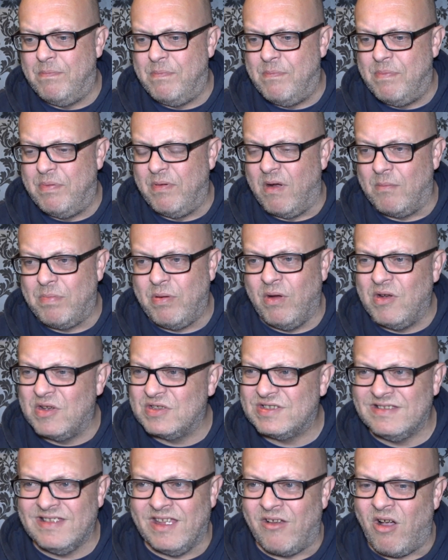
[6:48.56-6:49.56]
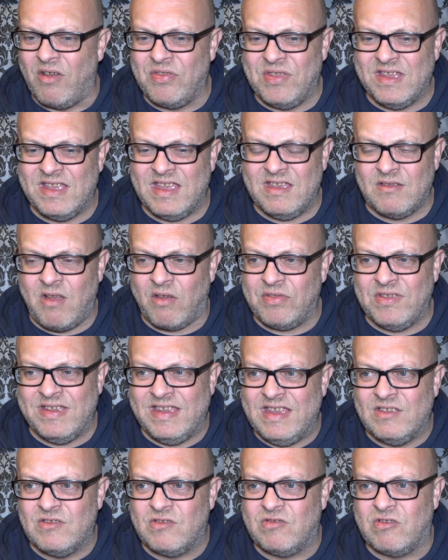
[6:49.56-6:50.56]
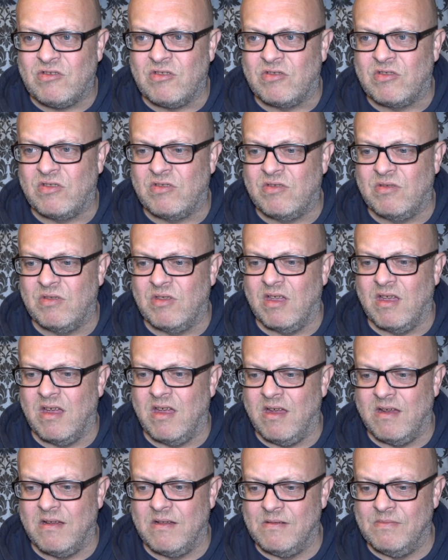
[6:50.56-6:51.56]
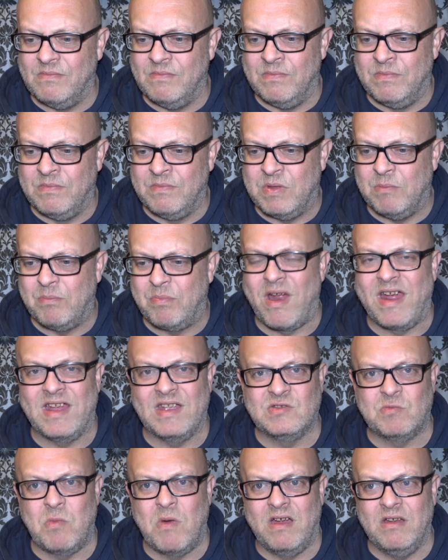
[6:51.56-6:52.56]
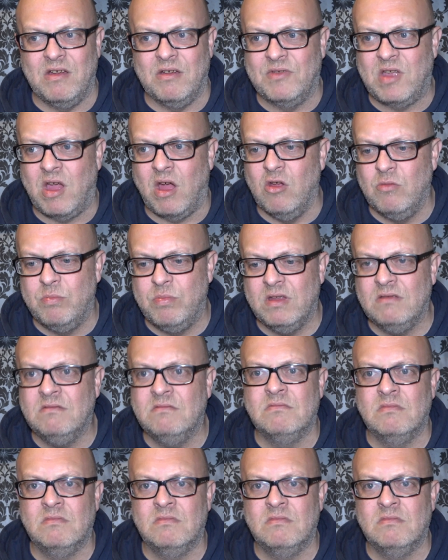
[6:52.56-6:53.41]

but personally I think it, I think it's just um, the brain's way of coping,